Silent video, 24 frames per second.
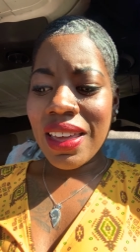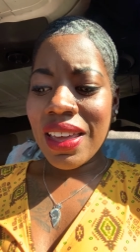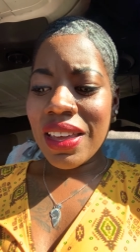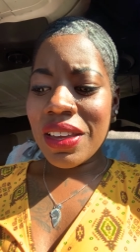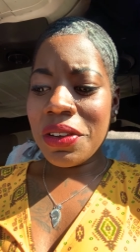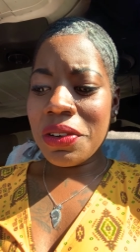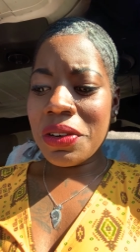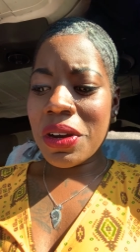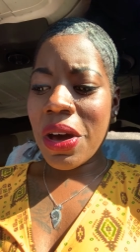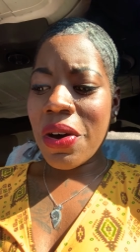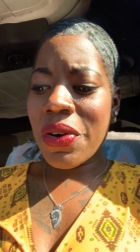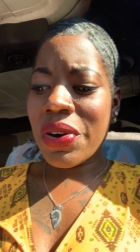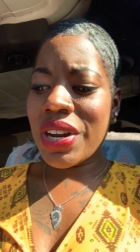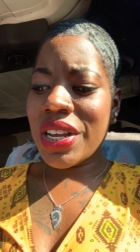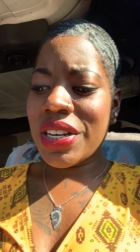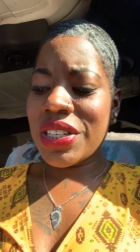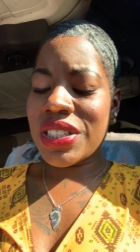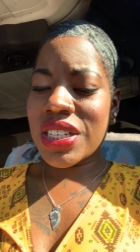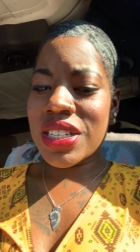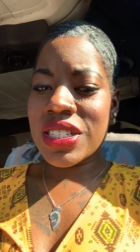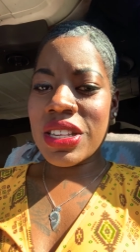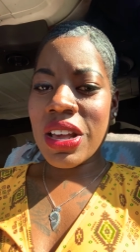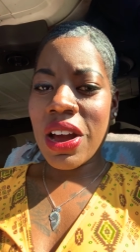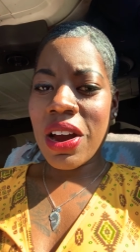you know and it
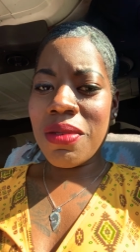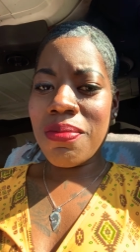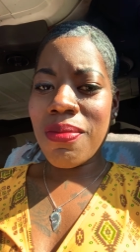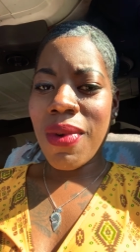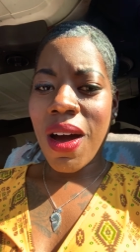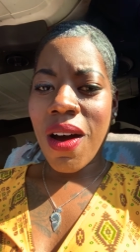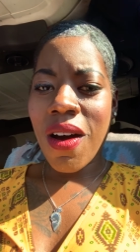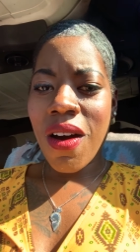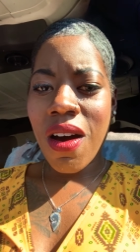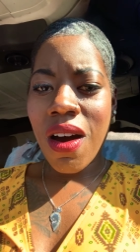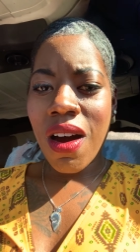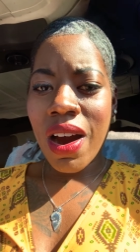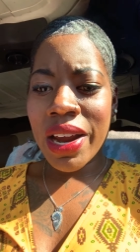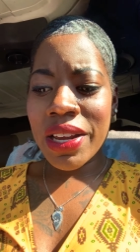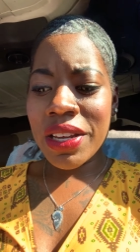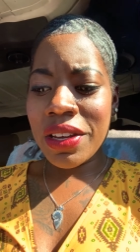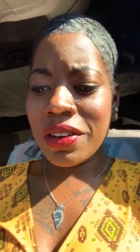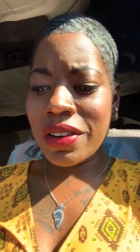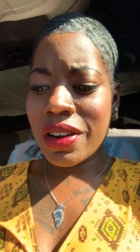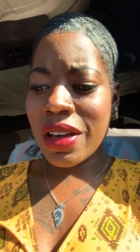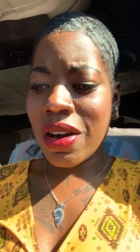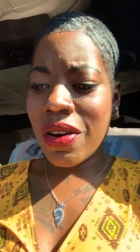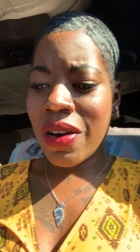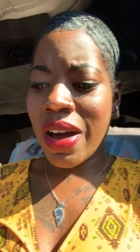just hurt my heart
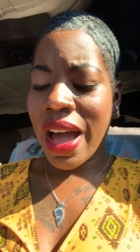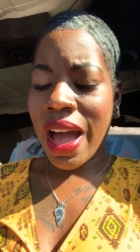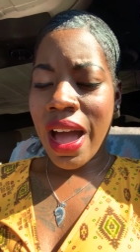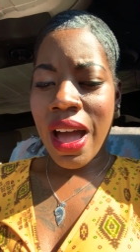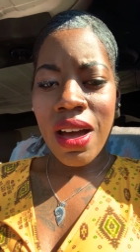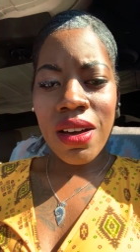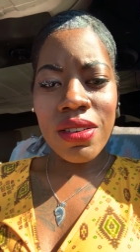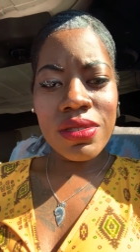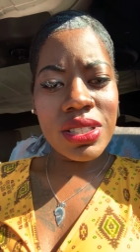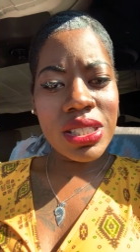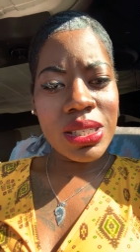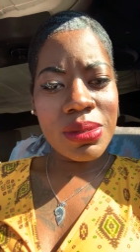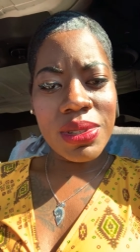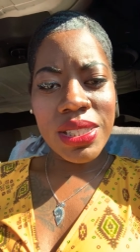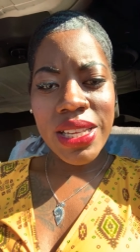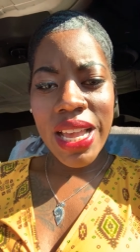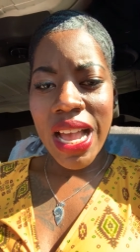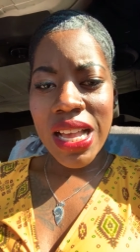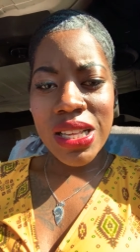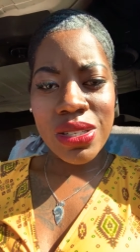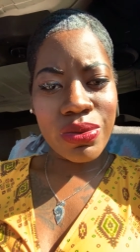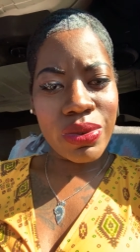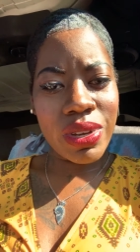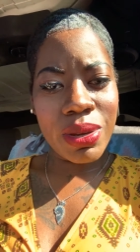you know how
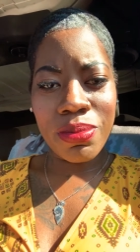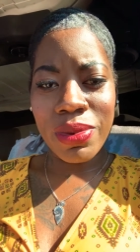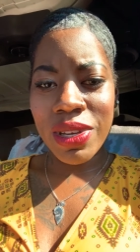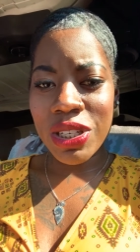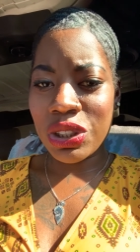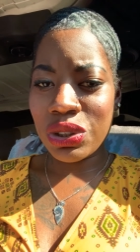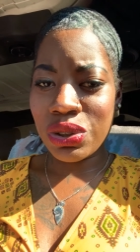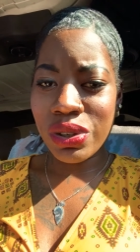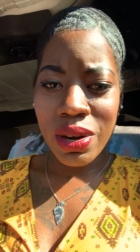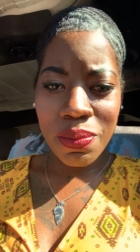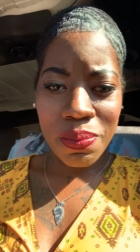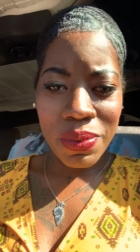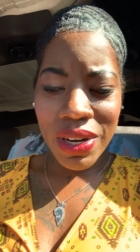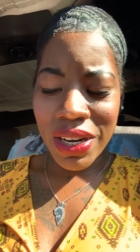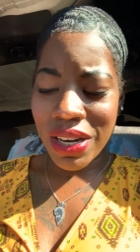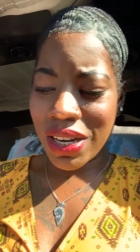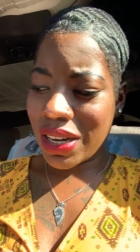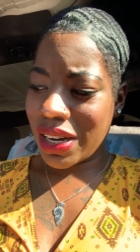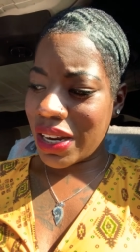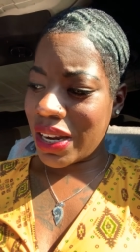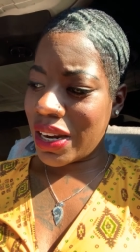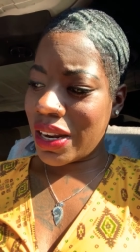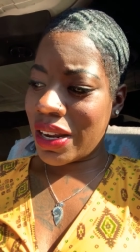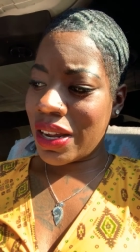sometimes we be tripping
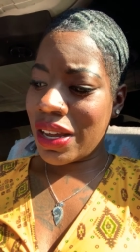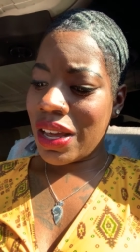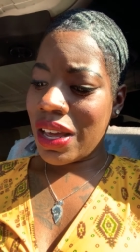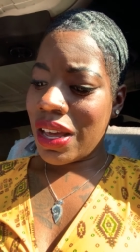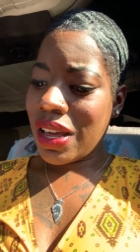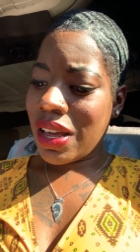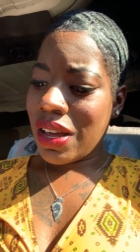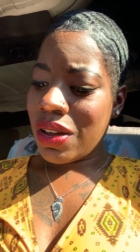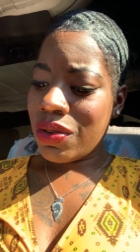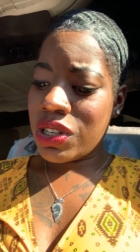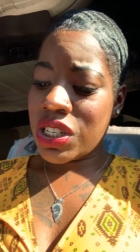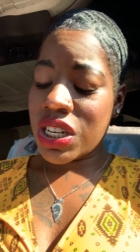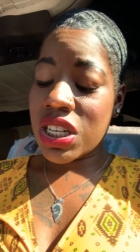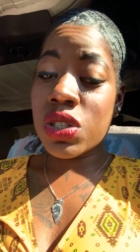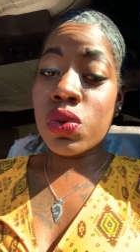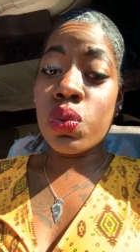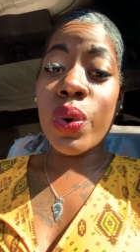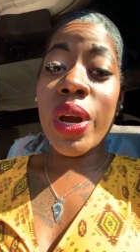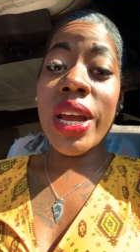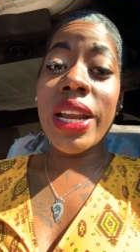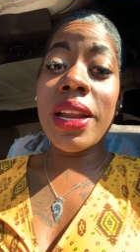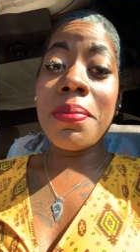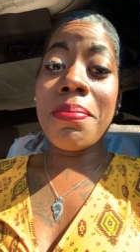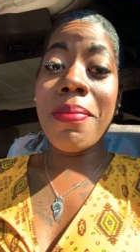and then just
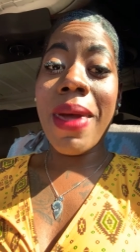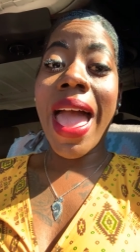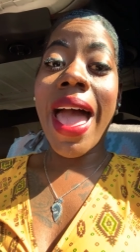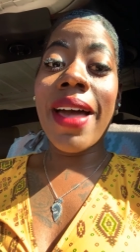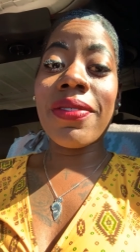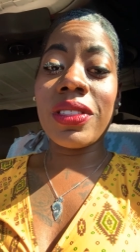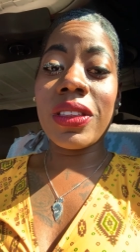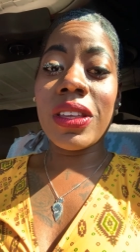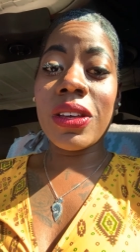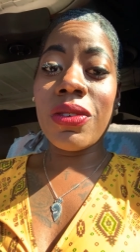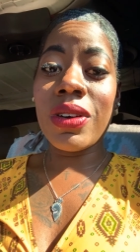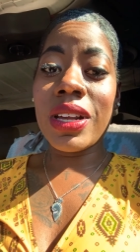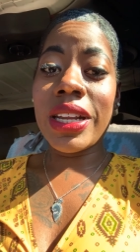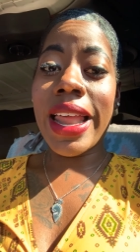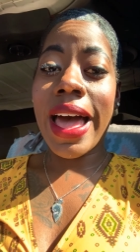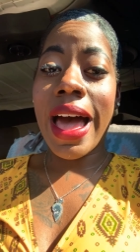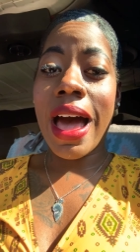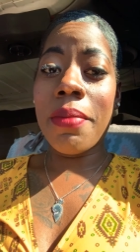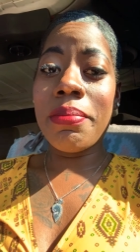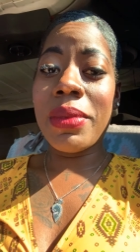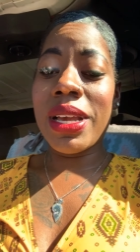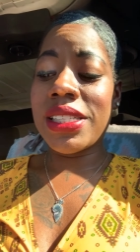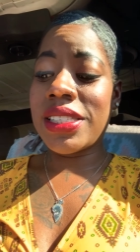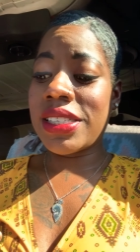reading matthew
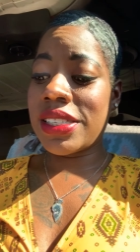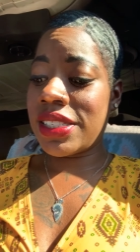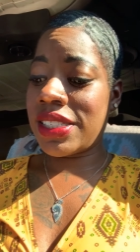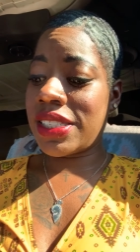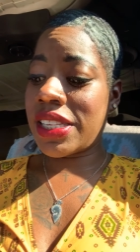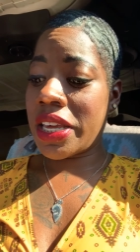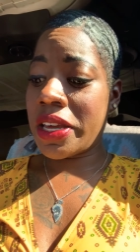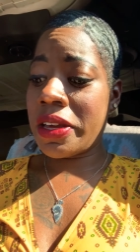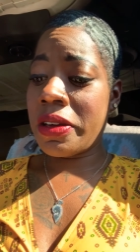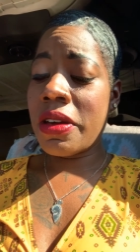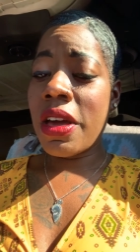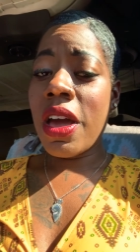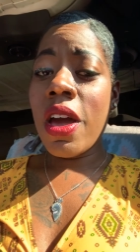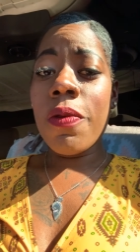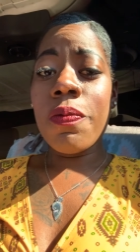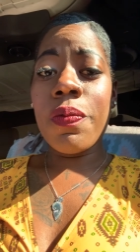allowed me to see